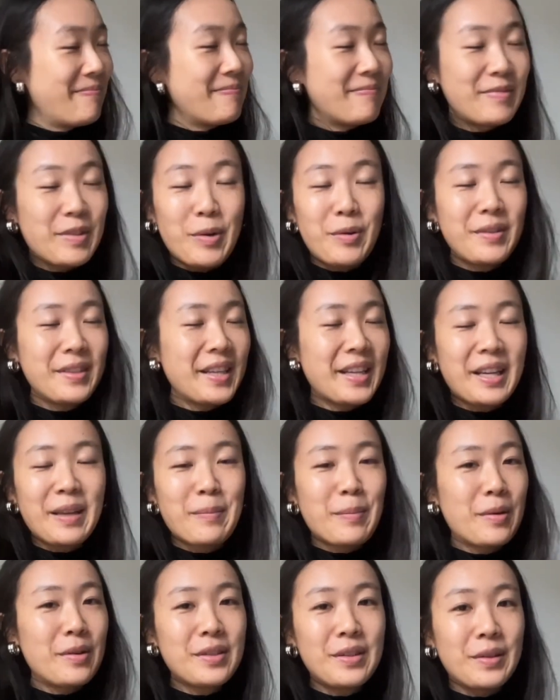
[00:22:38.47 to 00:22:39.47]
Don't take it
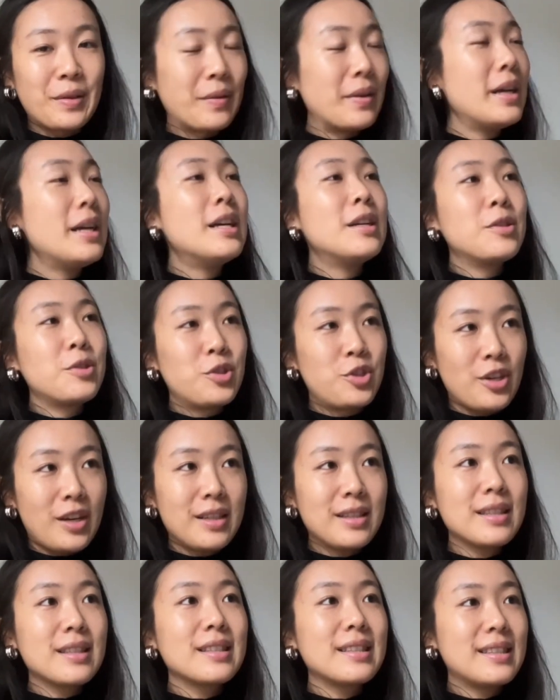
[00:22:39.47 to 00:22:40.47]
personal.
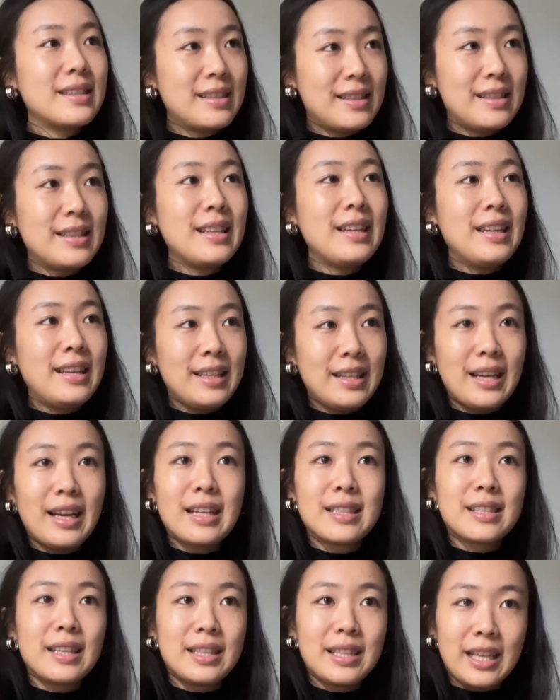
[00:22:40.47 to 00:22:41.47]
Just see it
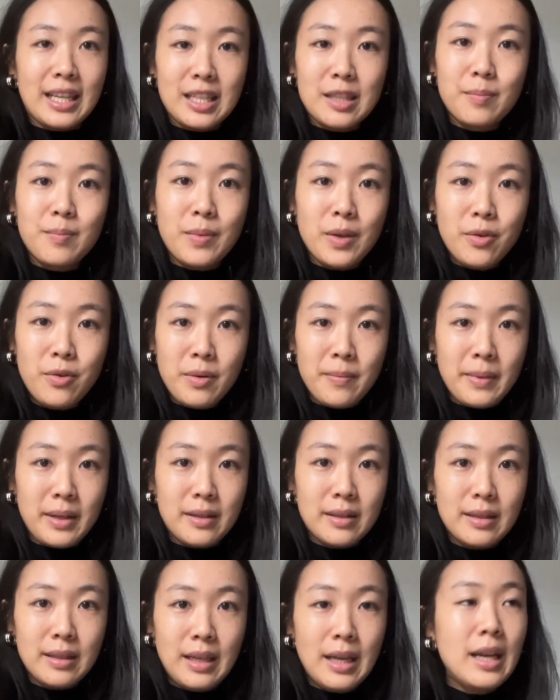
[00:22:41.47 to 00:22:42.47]
as an experiment.